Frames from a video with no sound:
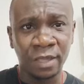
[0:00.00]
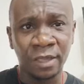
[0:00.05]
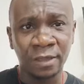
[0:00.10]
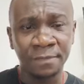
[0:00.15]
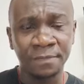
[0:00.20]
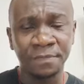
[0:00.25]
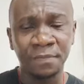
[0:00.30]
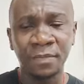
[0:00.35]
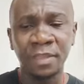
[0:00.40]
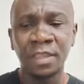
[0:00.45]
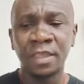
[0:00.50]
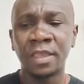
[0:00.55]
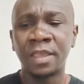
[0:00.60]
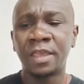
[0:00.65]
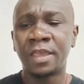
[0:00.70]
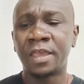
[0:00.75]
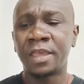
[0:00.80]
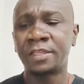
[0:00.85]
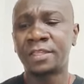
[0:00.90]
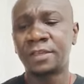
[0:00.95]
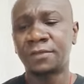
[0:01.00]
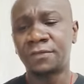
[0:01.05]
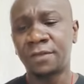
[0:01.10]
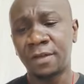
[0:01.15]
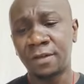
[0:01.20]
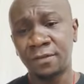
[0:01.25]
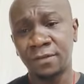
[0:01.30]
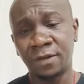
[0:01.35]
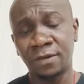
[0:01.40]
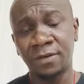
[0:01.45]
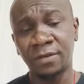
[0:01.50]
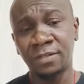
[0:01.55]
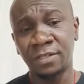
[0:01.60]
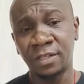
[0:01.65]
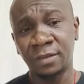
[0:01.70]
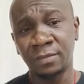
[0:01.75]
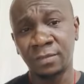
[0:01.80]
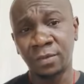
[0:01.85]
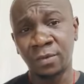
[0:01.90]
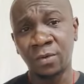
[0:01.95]
Okay, it's a very
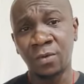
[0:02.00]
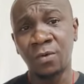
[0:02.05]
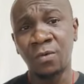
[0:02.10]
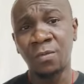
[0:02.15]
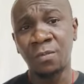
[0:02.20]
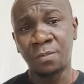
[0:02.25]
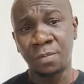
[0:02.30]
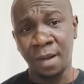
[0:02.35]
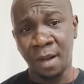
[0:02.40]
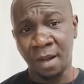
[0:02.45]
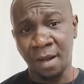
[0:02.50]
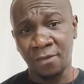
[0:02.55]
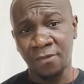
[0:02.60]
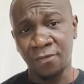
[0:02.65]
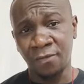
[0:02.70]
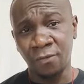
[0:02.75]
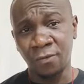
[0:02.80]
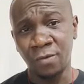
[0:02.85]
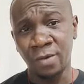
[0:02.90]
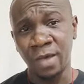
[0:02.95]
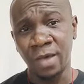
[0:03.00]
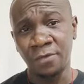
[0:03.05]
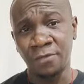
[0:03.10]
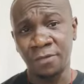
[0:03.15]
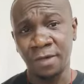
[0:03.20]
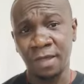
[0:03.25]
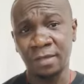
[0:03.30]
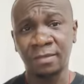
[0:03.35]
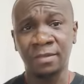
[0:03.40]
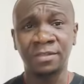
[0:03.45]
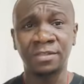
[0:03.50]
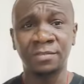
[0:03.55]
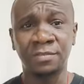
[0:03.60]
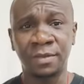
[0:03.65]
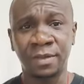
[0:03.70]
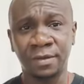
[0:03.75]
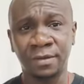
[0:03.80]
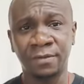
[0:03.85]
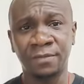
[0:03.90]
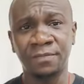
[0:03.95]
simple, powerful, effective
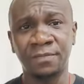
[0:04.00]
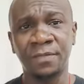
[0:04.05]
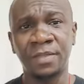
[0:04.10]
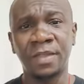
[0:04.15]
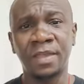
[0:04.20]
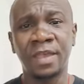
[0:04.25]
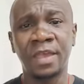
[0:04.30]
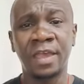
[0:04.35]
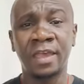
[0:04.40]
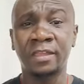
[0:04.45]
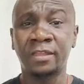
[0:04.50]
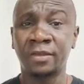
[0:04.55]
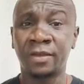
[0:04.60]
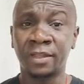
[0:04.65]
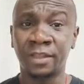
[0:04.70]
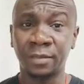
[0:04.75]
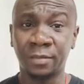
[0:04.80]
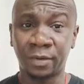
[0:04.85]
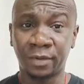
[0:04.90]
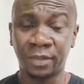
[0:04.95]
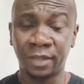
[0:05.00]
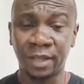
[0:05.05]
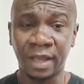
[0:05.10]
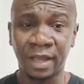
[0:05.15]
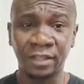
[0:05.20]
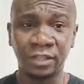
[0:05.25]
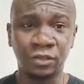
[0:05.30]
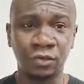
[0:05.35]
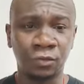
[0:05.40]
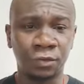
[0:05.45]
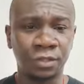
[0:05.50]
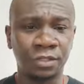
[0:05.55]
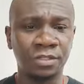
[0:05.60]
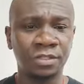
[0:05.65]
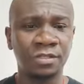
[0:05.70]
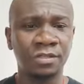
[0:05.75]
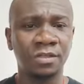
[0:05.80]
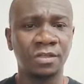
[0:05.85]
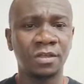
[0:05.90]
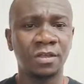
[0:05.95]
spell, and anybody can do
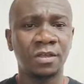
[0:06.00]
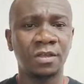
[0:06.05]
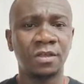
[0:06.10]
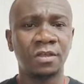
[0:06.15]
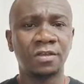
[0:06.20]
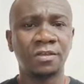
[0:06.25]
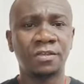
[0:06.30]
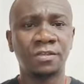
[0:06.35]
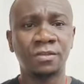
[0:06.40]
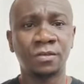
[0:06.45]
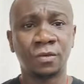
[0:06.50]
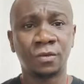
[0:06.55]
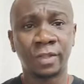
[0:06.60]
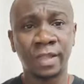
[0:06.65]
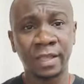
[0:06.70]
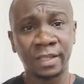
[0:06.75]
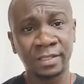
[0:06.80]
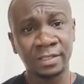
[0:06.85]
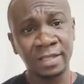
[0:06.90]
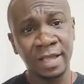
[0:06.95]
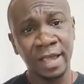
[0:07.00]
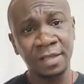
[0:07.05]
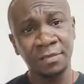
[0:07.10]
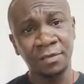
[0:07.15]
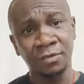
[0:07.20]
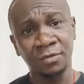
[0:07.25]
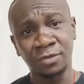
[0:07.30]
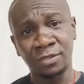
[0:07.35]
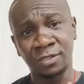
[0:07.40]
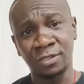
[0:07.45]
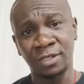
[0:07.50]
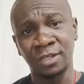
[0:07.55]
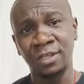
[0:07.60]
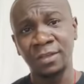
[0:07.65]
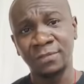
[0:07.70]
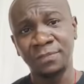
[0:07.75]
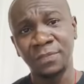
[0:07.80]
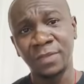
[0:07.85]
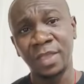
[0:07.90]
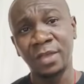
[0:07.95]
it. So next time you
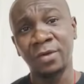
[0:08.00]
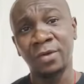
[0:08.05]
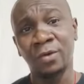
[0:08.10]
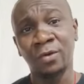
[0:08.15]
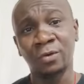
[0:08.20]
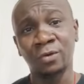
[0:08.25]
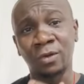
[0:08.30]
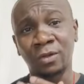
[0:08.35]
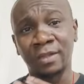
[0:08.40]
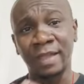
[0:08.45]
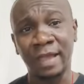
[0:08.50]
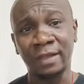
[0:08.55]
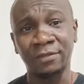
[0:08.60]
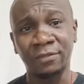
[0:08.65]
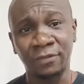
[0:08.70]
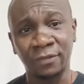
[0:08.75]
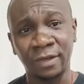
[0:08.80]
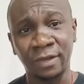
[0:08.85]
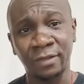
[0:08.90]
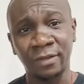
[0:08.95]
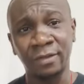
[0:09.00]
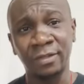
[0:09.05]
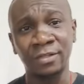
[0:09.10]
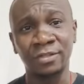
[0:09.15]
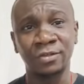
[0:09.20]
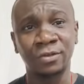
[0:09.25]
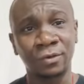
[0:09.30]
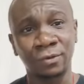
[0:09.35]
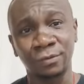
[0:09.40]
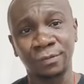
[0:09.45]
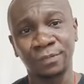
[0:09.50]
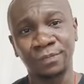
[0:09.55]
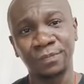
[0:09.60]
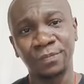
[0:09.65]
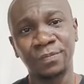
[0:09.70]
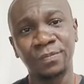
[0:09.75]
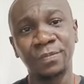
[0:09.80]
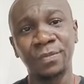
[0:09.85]
see a coconut that fell on its own,